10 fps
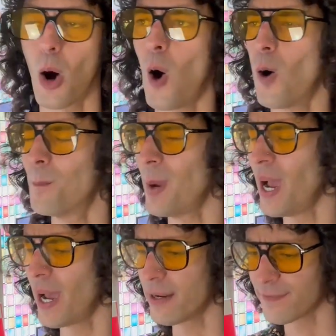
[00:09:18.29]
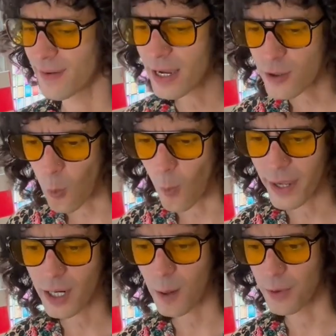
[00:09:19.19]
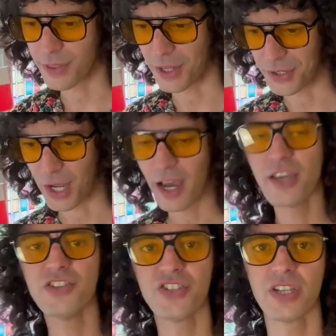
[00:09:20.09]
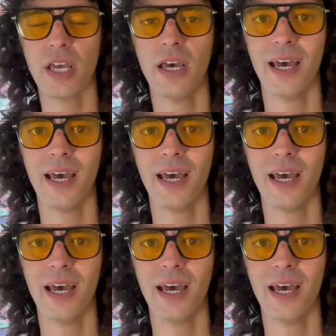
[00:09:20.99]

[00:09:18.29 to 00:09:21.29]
oh man, if I could wake up with a nice